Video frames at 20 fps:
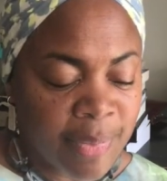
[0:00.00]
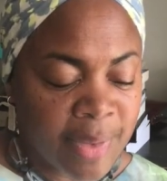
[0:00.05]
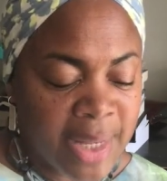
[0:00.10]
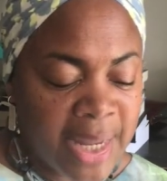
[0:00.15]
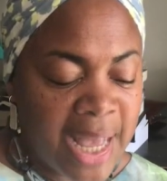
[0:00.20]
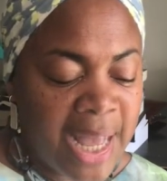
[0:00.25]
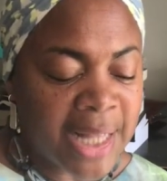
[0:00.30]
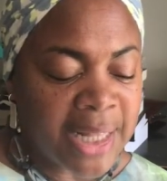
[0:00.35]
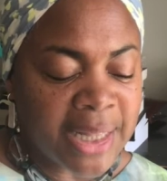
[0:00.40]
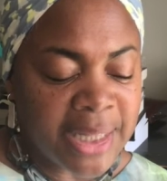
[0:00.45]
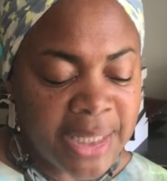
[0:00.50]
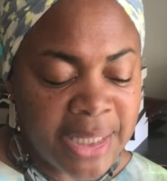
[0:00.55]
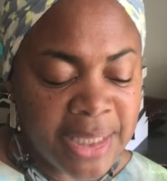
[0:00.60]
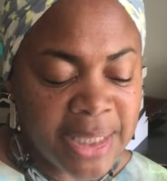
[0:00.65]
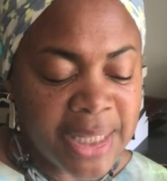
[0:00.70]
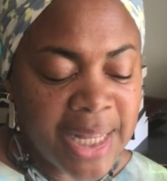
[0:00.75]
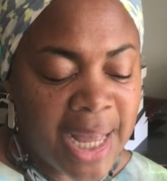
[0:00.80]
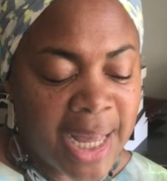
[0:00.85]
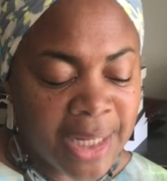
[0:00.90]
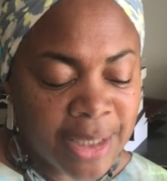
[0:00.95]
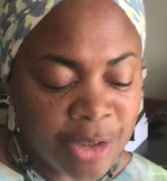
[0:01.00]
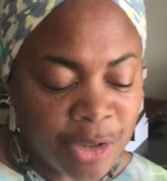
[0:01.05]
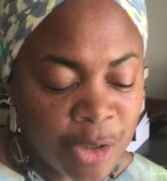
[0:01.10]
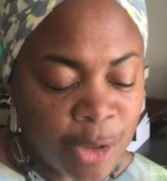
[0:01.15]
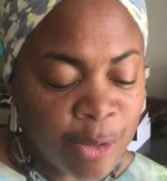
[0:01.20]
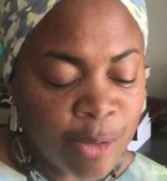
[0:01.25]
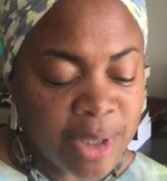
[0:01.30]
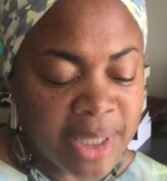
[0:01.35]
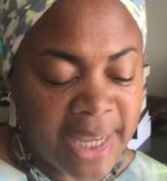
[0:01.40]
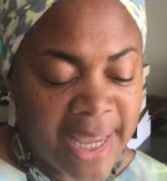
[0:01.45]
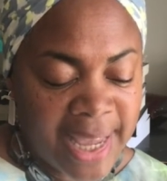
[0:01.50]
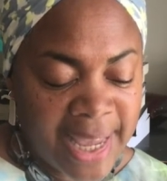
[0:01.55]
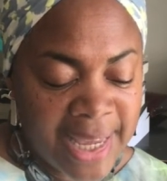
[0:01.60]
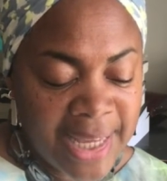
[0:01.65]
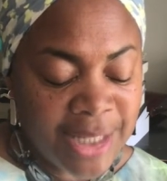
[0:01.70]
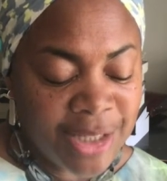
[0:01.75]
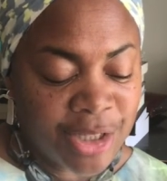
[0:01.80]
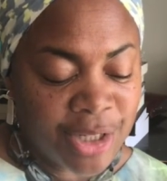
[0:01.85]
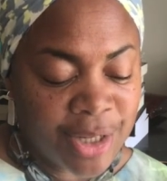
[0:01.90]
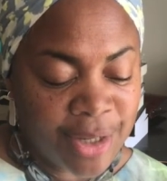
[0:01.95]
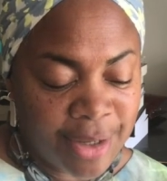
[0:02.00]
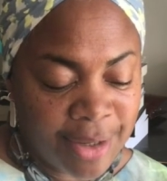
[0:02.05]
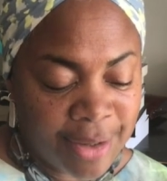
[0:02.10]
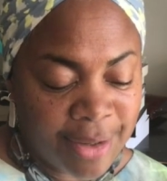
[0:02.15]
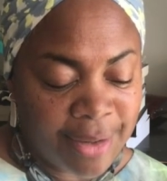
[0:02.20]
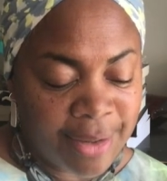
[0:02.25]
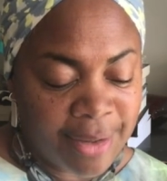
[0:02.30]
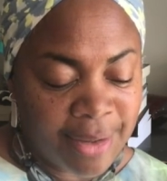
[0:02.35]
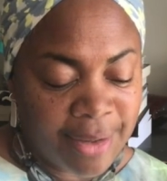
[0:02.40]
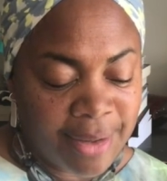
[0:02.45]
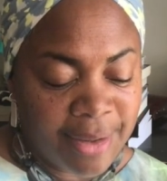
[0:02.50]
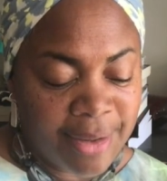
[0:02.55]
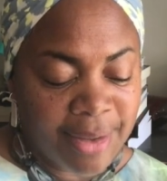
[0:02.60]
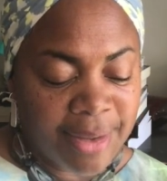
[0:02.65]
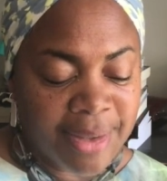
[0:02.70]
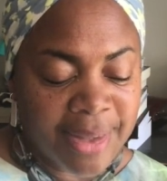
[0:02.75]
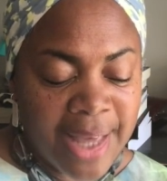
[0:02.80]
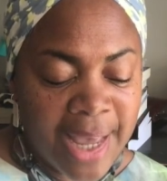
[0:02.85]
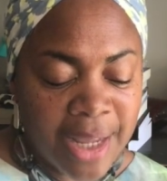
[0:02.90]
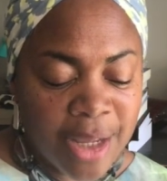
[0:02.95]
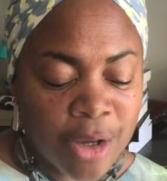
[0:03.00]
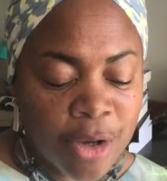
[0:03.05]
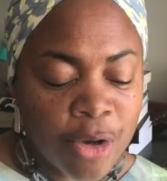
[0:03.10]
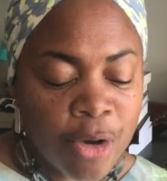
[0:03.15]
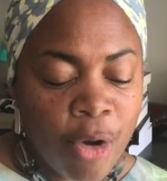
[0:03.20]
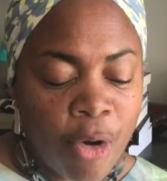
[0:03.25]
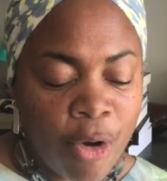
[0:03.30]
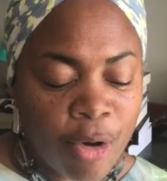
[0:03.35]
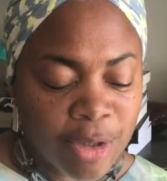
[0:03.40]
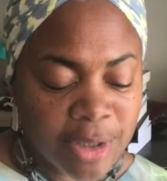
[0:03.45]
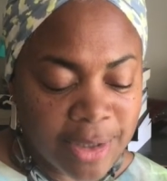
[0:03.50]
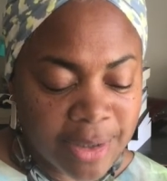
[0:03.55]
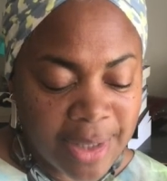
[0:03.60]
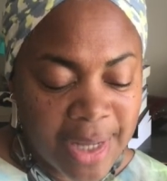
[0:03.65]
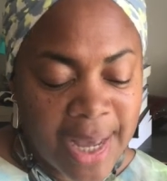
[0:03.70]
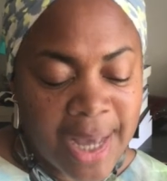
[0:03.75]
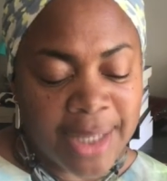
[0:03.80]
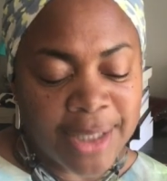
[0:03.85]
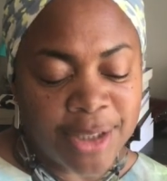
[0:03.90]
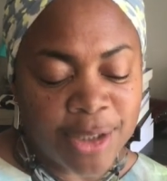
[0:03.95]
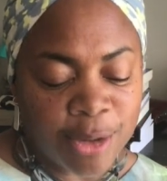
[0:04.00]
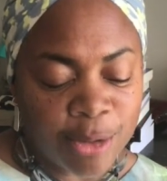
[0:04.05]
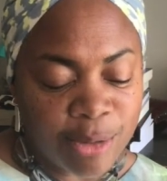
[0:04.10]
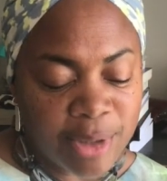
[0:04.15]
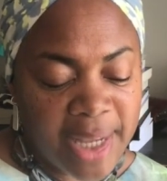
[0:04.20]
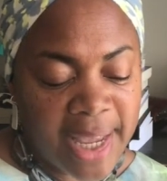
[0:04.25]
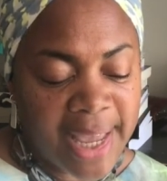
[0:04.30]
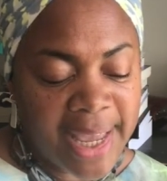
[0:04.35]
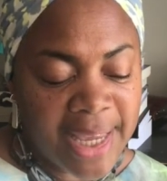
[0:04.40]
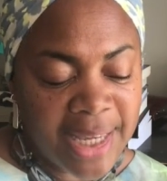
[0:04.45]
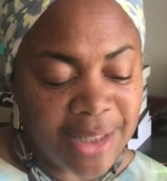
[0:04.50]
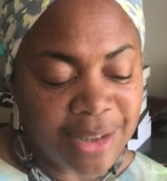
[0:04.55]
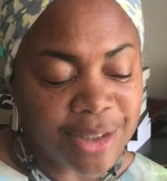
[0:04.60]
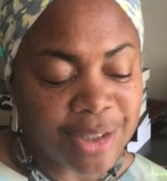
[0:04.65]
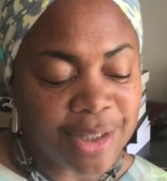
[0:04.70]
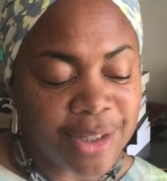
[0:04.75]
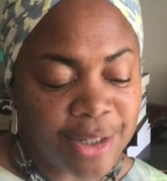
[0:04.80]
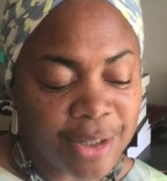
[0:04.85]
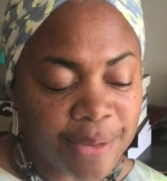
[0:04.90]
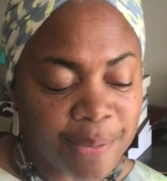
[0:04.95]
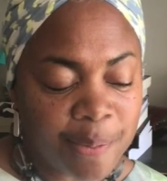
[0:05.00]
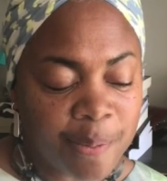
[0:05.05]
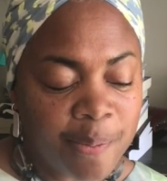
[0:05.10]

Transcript: At least I don't hate her. Thank God I don't hate her.